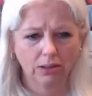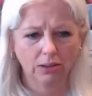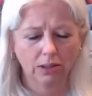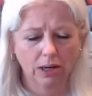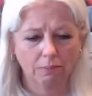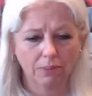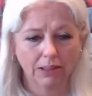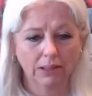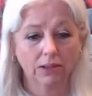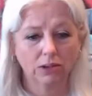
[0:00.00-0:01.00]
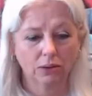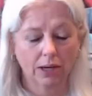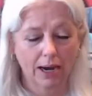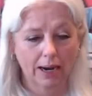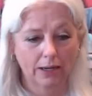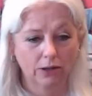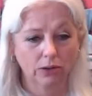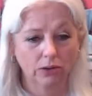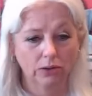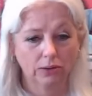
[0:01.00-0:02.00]
a business due to
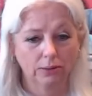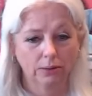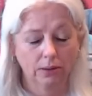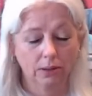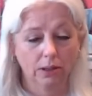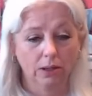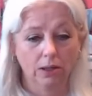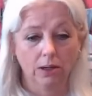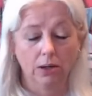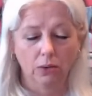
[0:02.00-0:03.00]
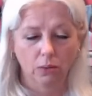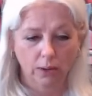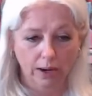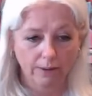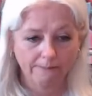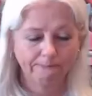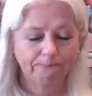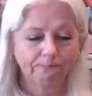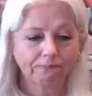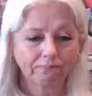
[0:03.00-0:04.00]
hackers. Well,
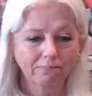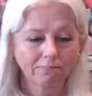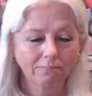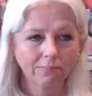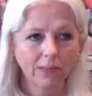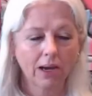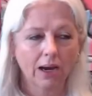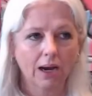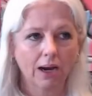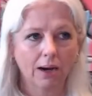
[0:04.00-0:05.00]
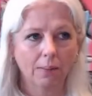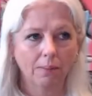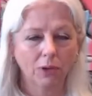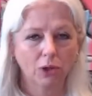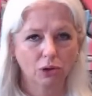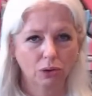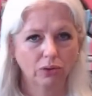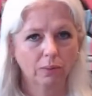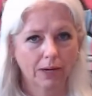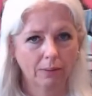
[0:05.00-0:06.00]
you
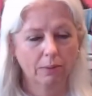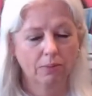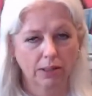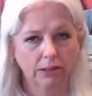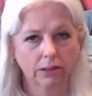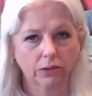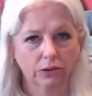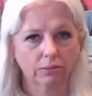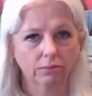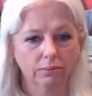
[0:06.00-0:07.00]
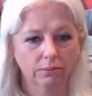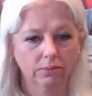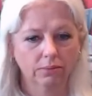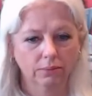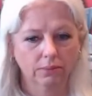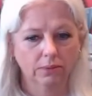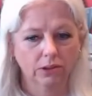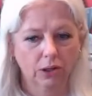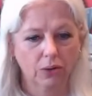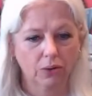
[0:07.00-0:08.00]
use a payment processor.
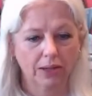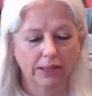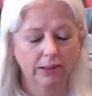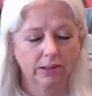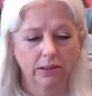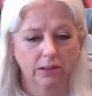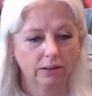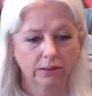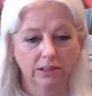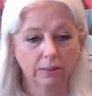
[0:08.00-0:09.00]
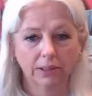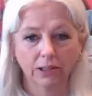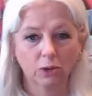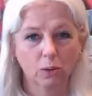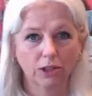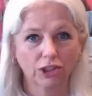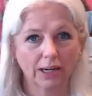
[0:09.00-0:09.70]
So that's the simplest question